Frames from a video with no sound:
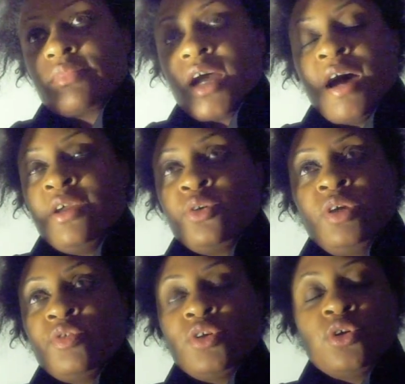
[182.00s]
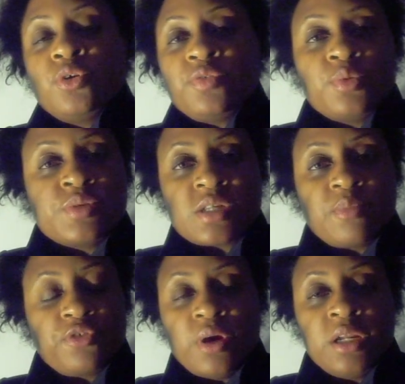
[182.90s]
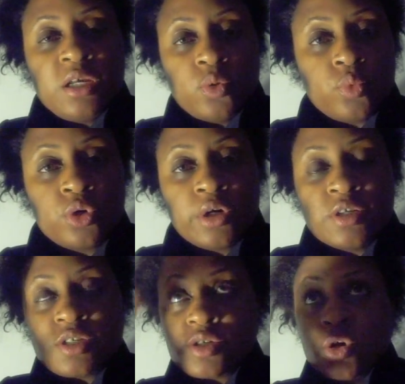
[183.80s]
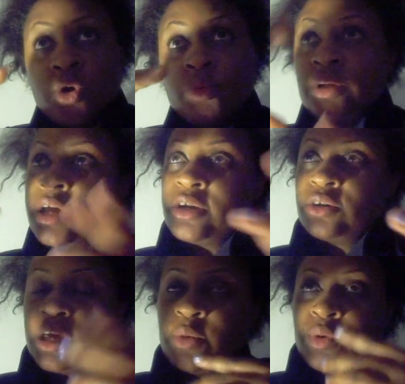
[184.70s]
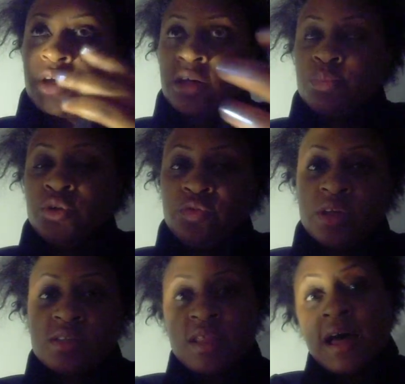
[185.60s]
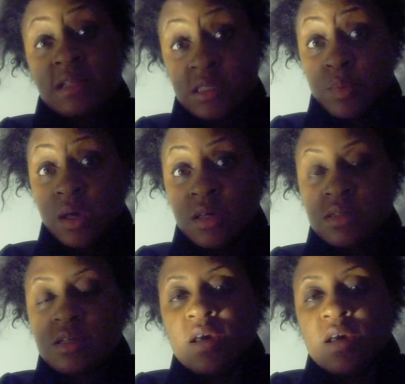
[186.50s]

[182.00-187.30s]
I don't even know if it was up for any awards, so we're like, okay, we're going to move into that space,